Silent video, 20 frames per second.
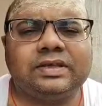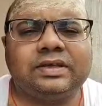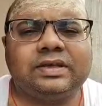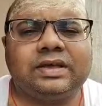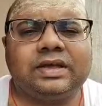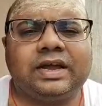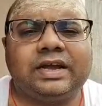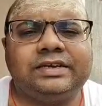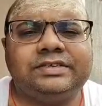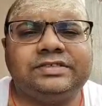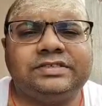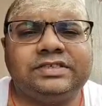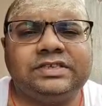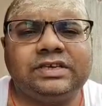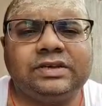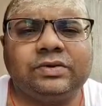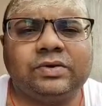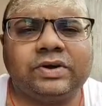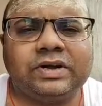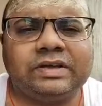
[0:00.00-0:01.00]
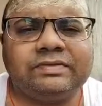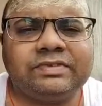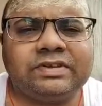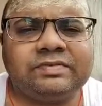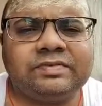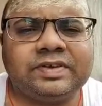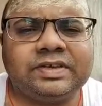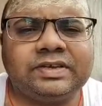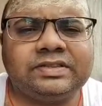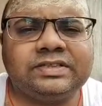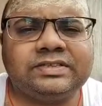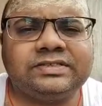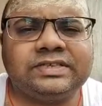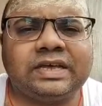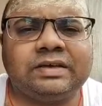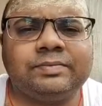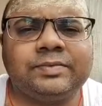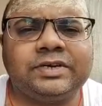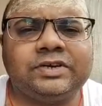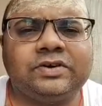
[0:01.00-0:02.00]
and see God everywhere. This
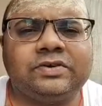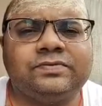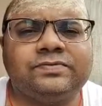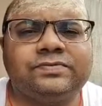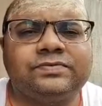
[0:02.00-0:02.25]
habit of,